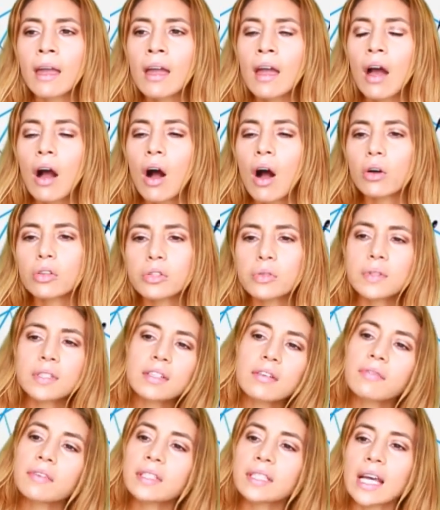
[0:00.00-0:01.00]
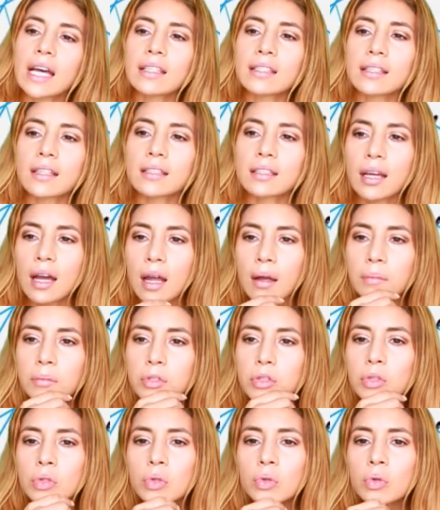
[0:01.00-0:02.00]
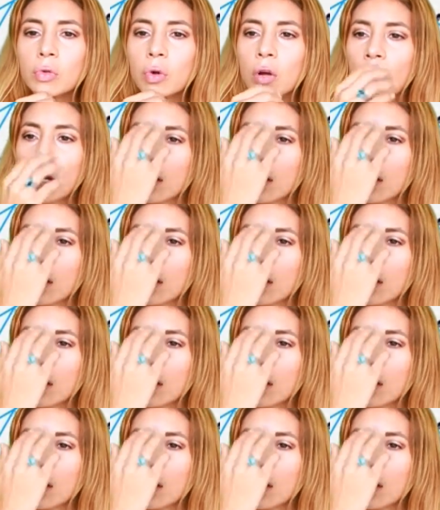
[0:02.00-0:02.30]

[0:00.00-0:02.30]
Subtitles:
Also, it's a fantastic time to